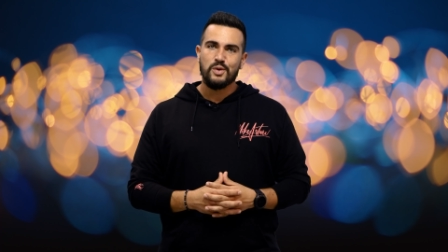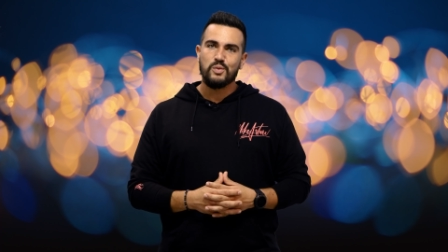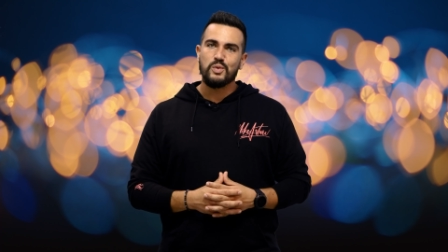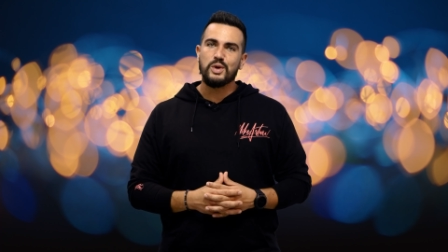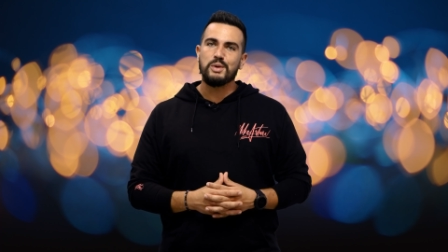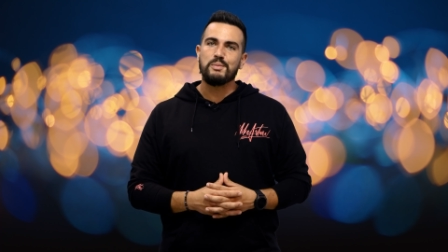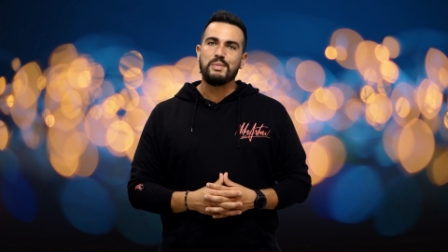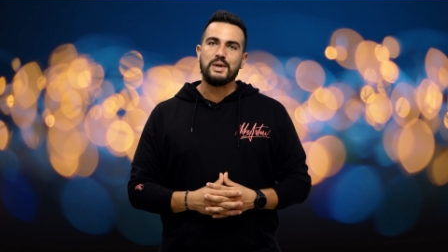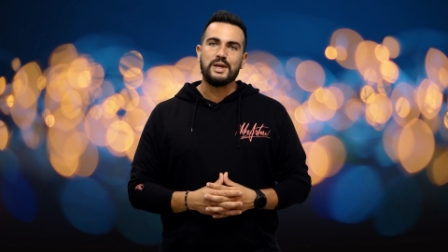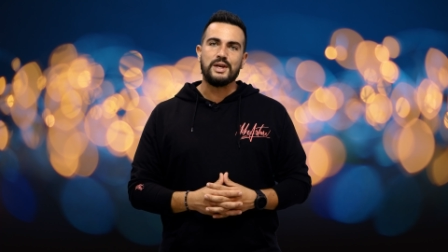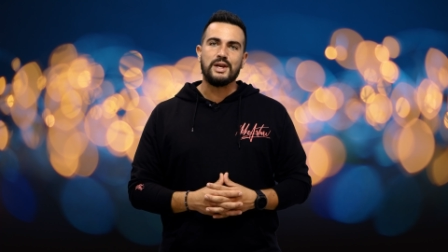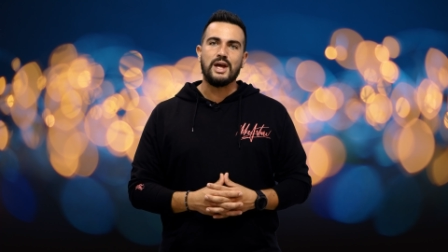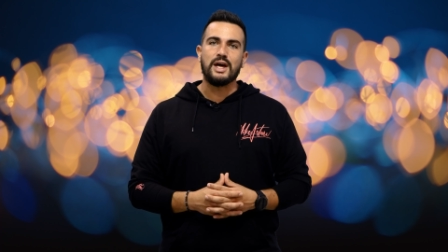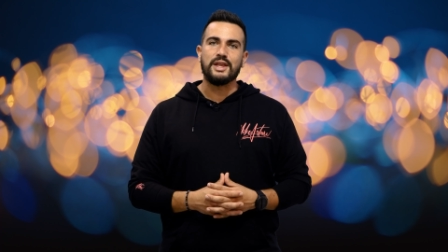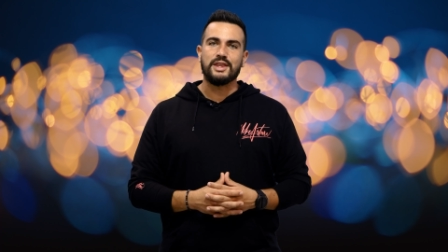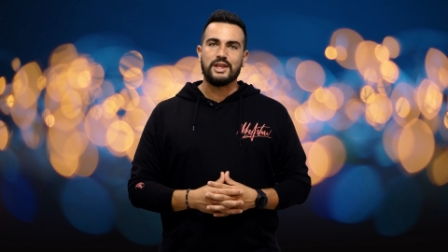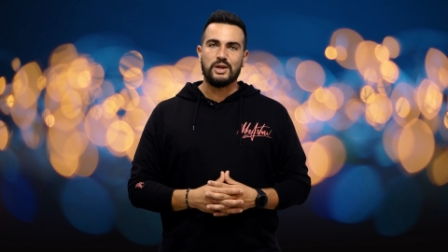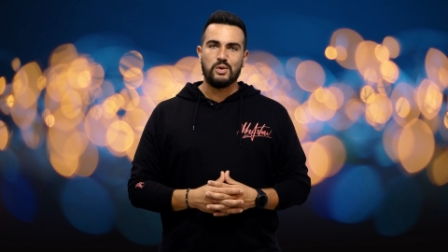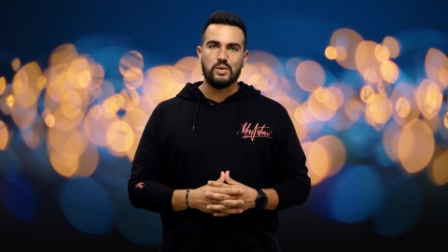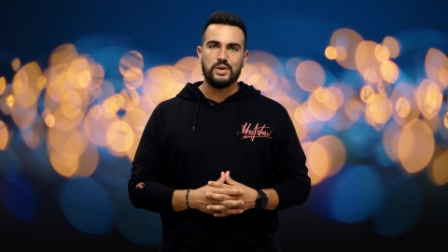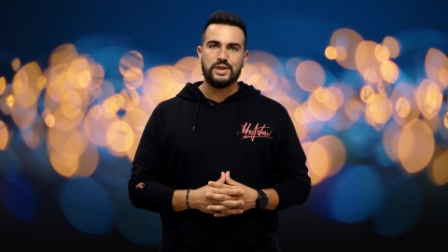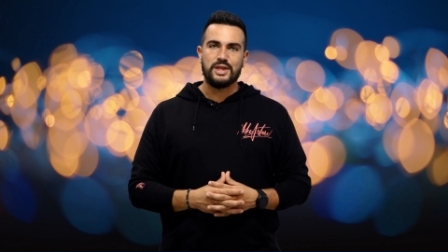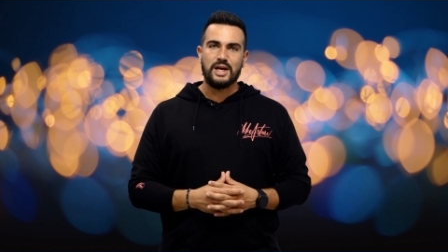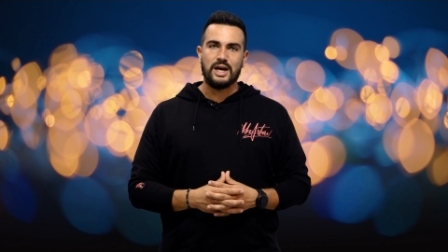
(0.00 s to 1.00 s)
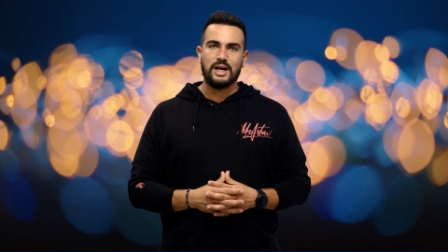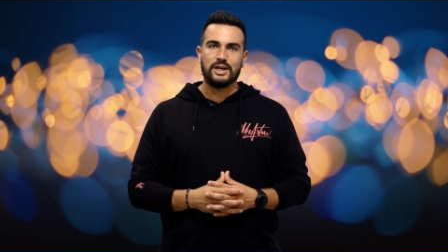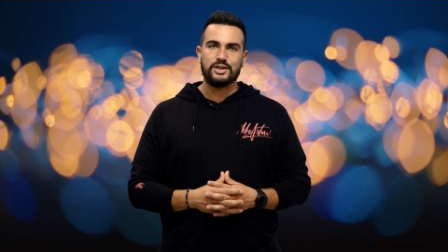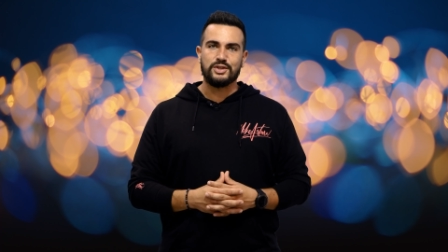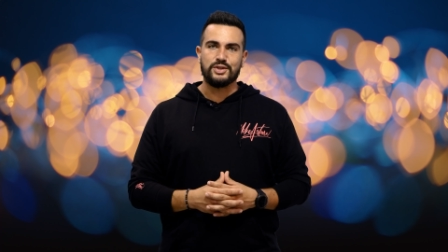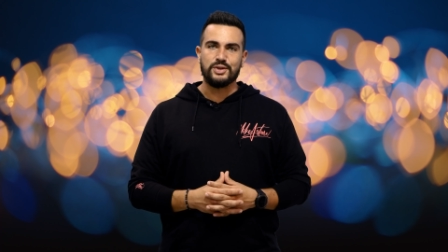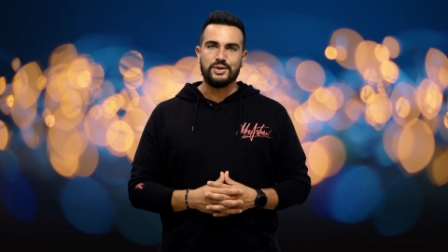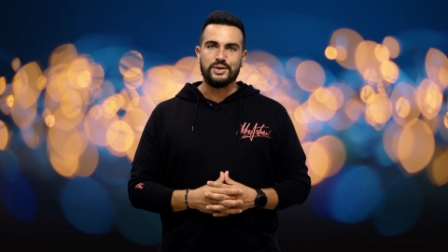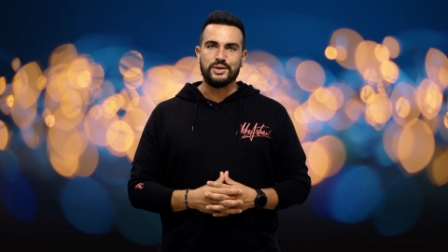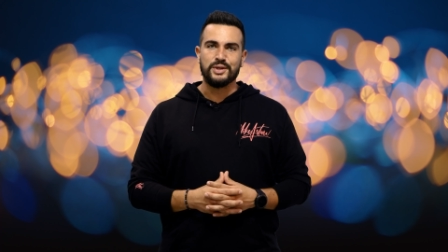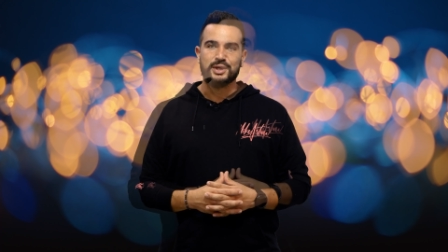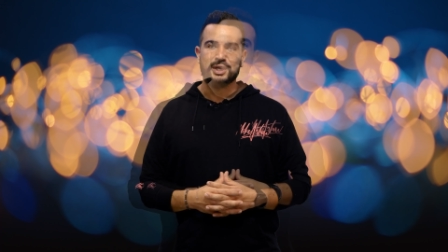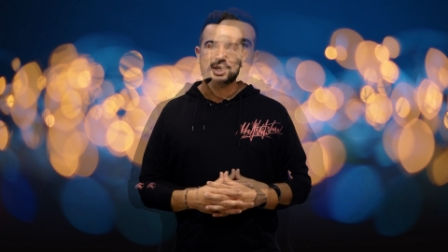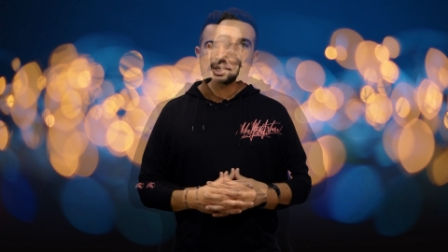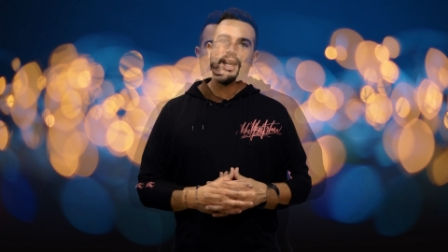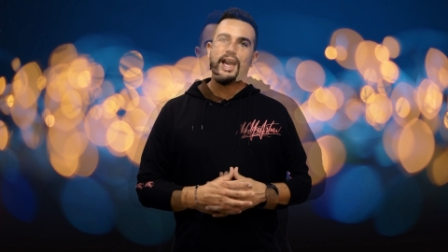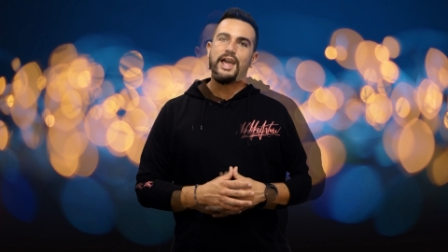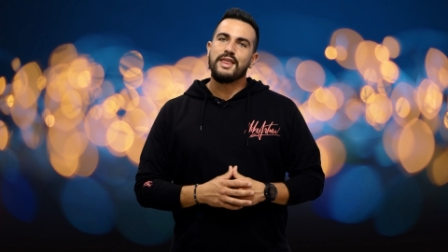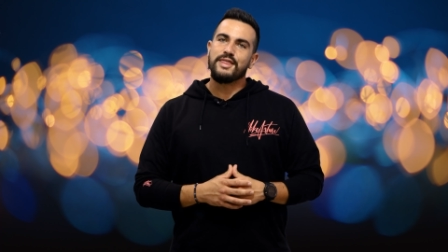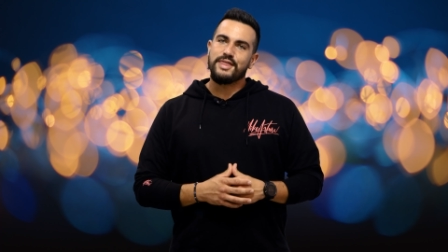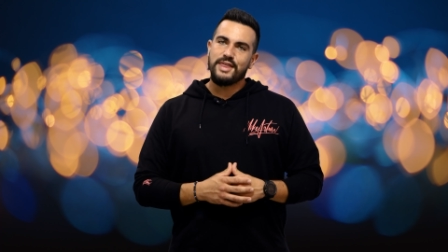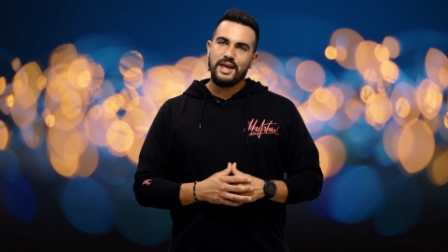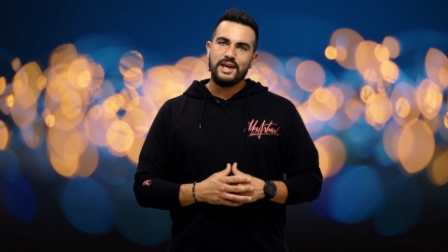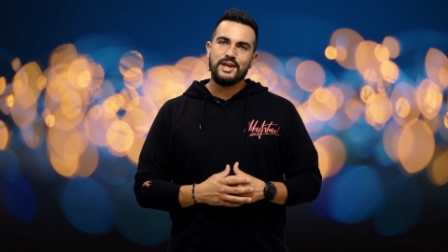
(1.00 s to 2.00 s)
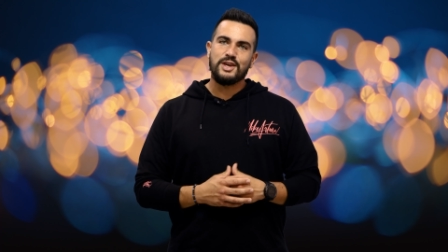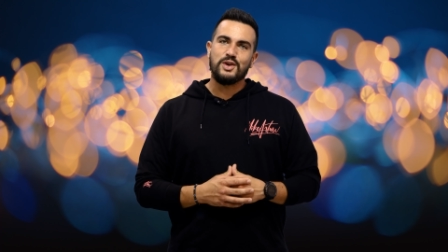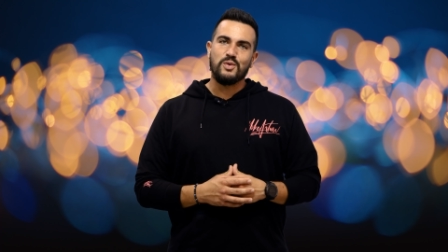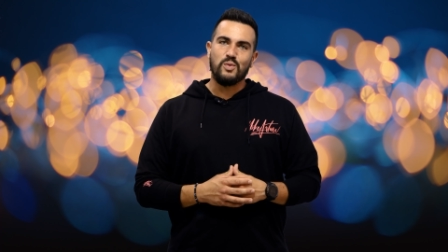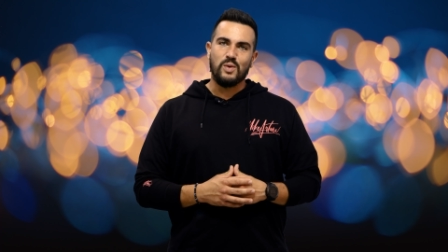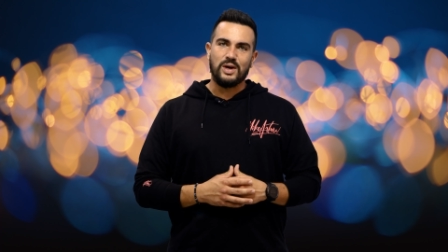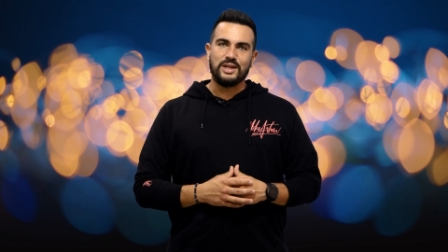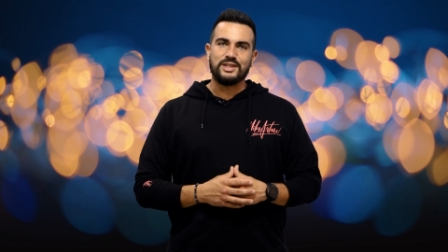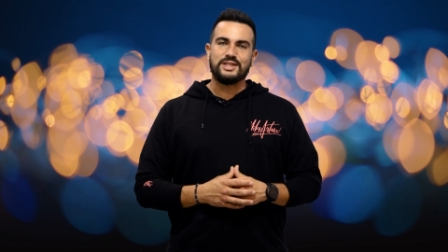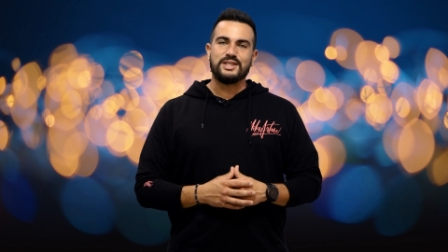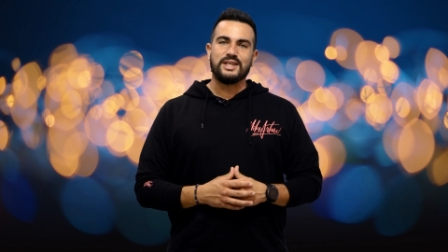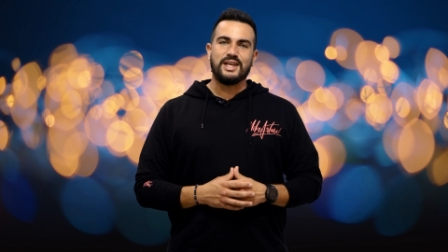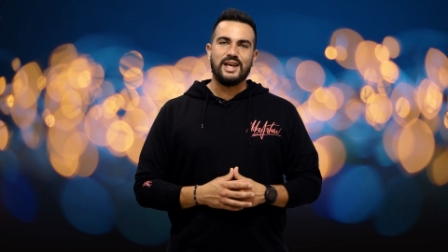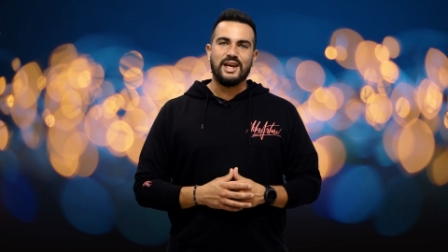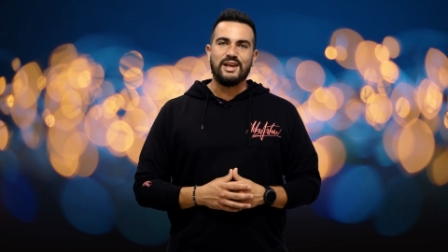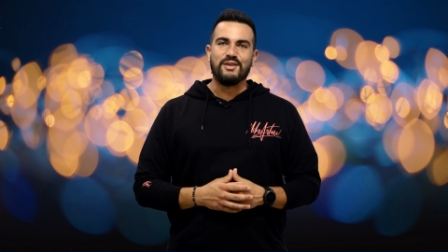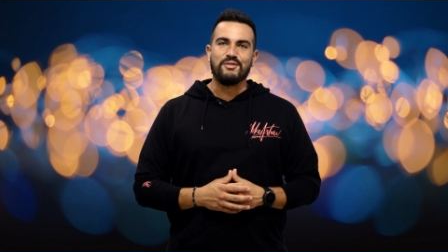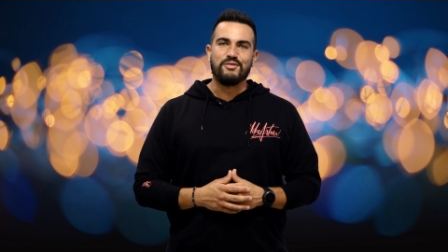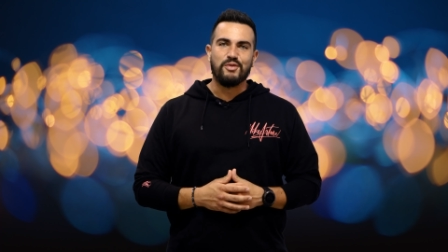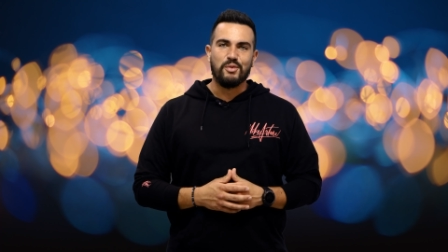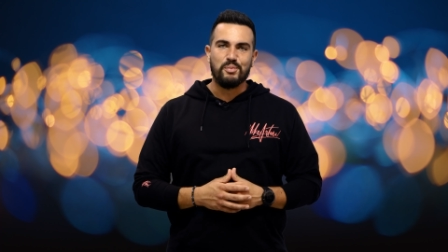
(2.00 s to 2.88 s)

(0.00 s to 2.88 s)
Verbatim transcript: We'd be nothing without you, and thank you once again